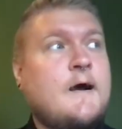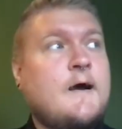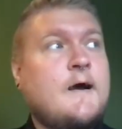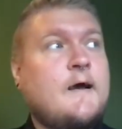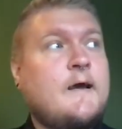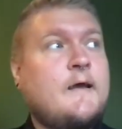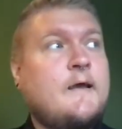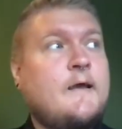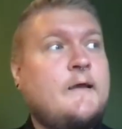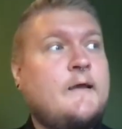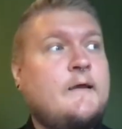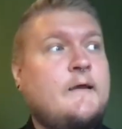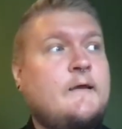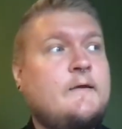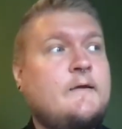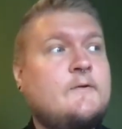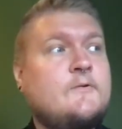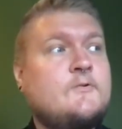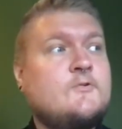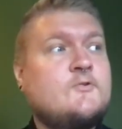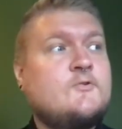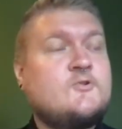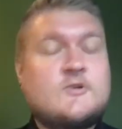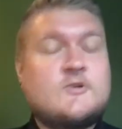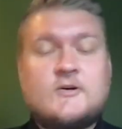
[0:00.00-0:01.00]
I
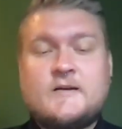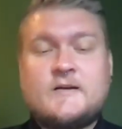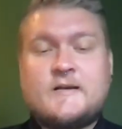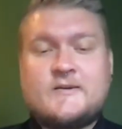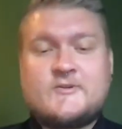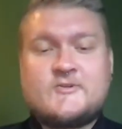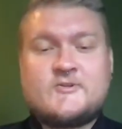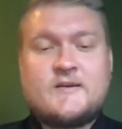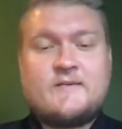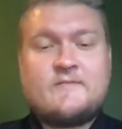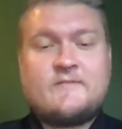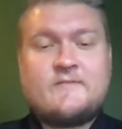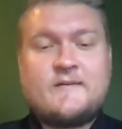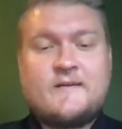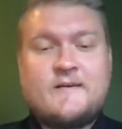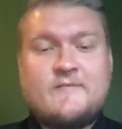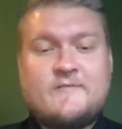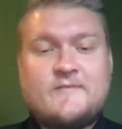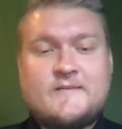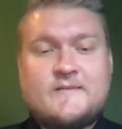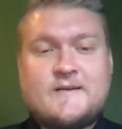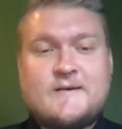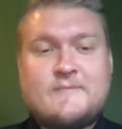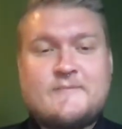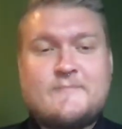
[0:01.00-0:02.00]
don't actually have any
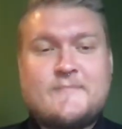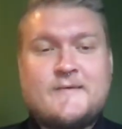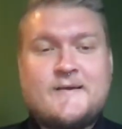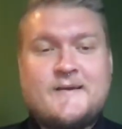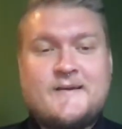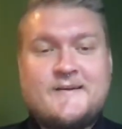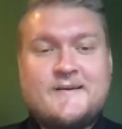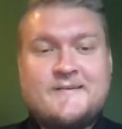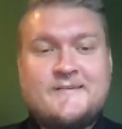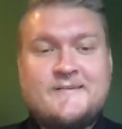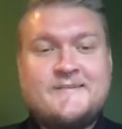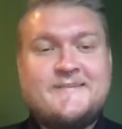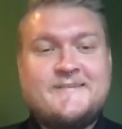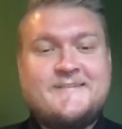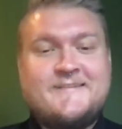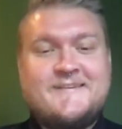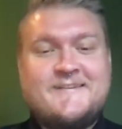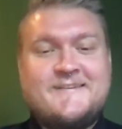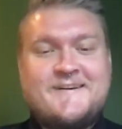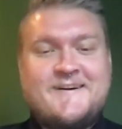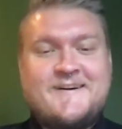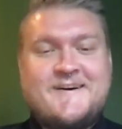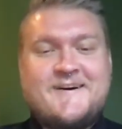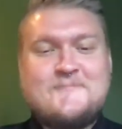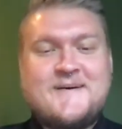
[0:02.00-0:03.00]
off the top of my head,
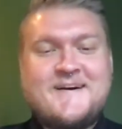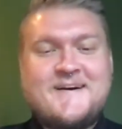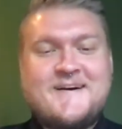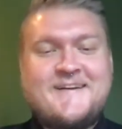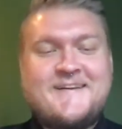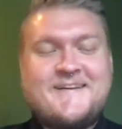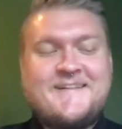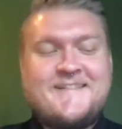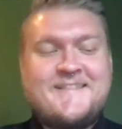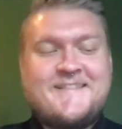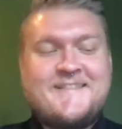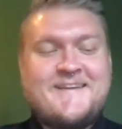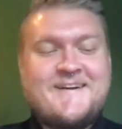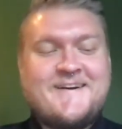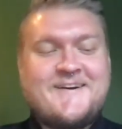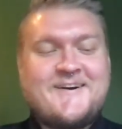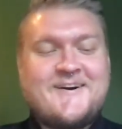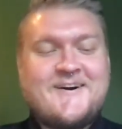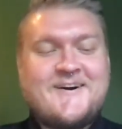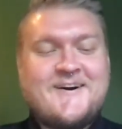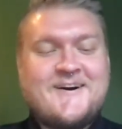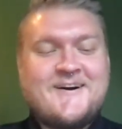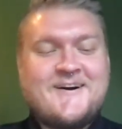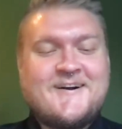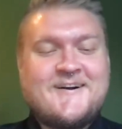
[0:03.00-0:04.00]
but there
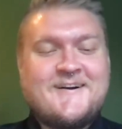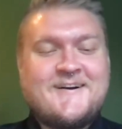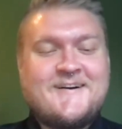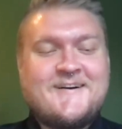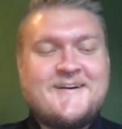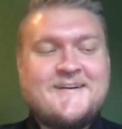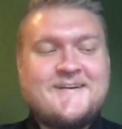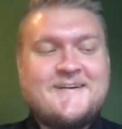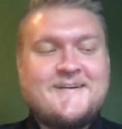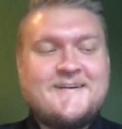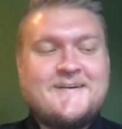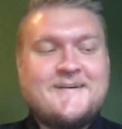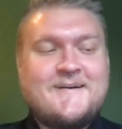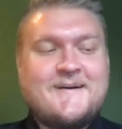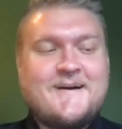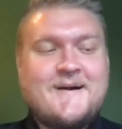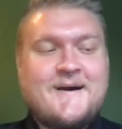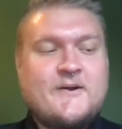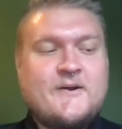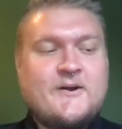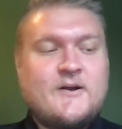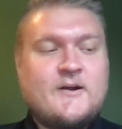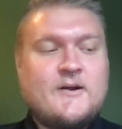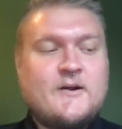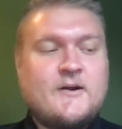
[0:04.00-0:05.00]
are
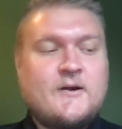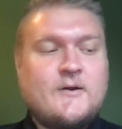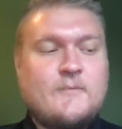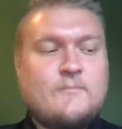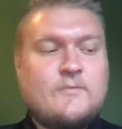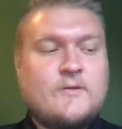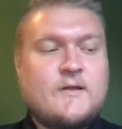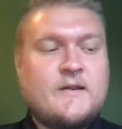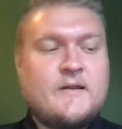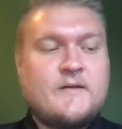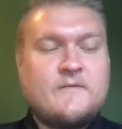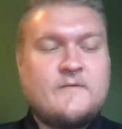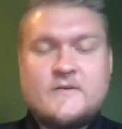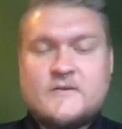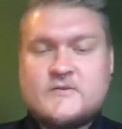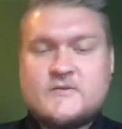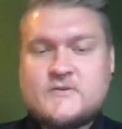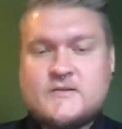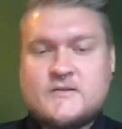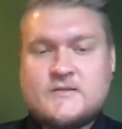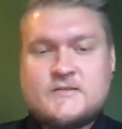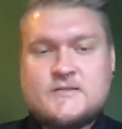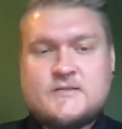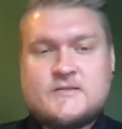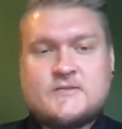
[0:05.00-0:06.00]
there are plenty of
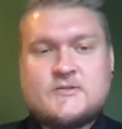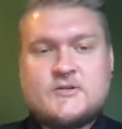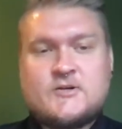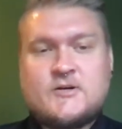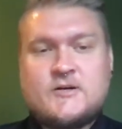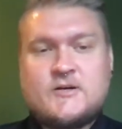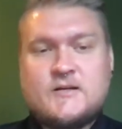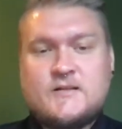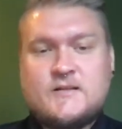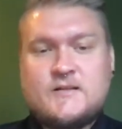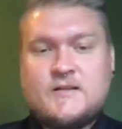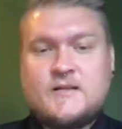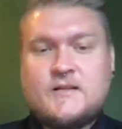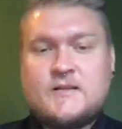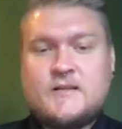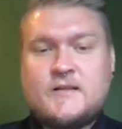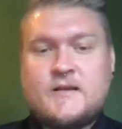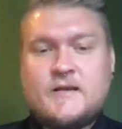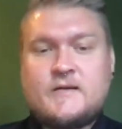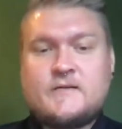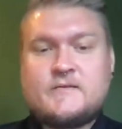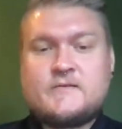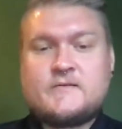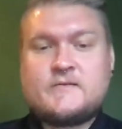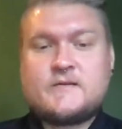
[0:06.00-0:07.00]
resources currently
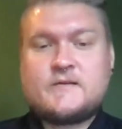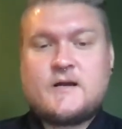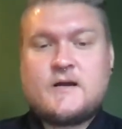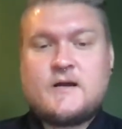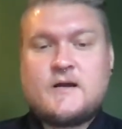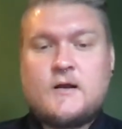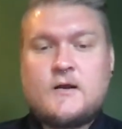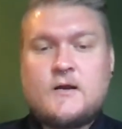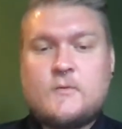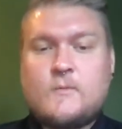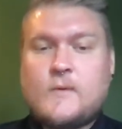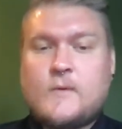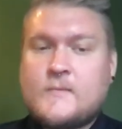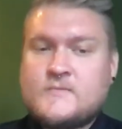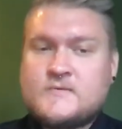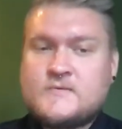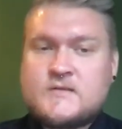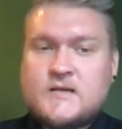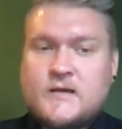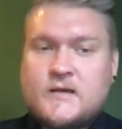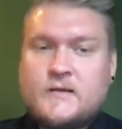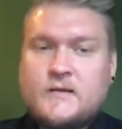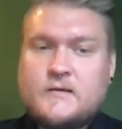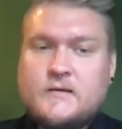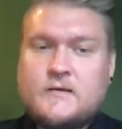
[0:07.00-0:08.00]
linked on our
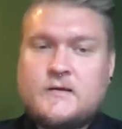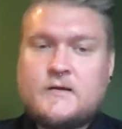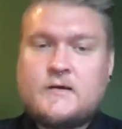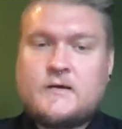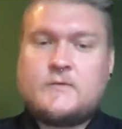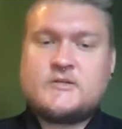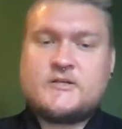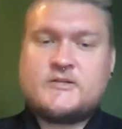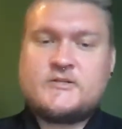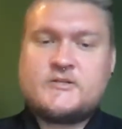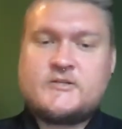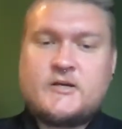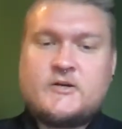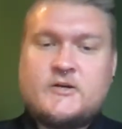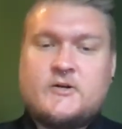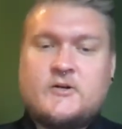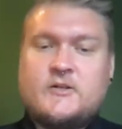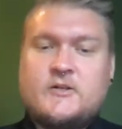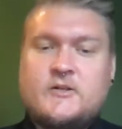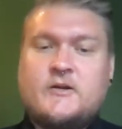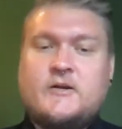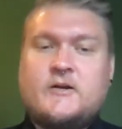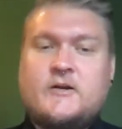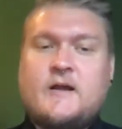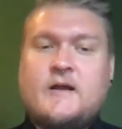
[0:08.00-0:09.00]
website, which I shared
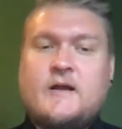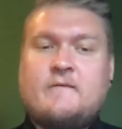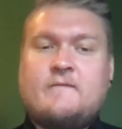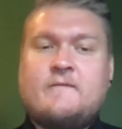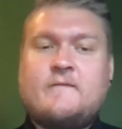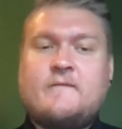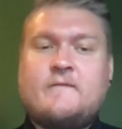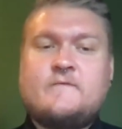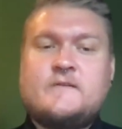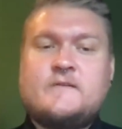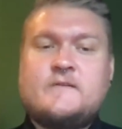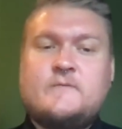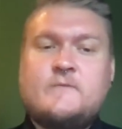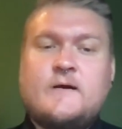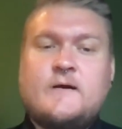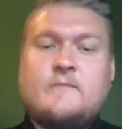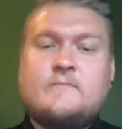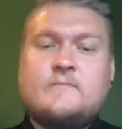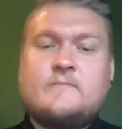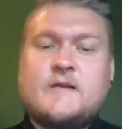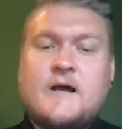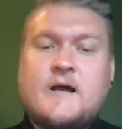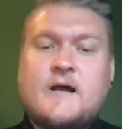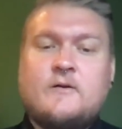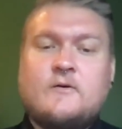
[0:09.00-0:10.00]
earlier,
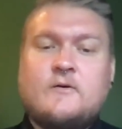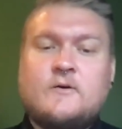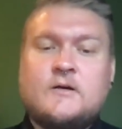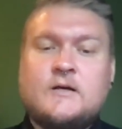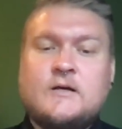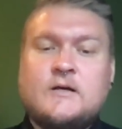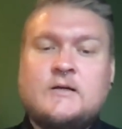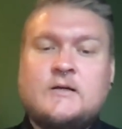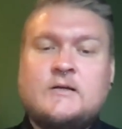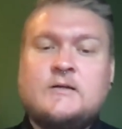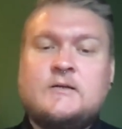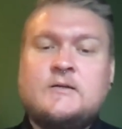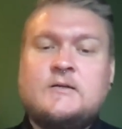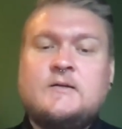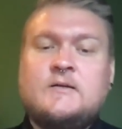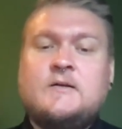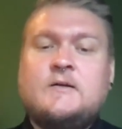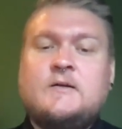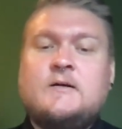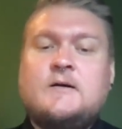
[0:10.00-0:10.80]
ffdweb.org.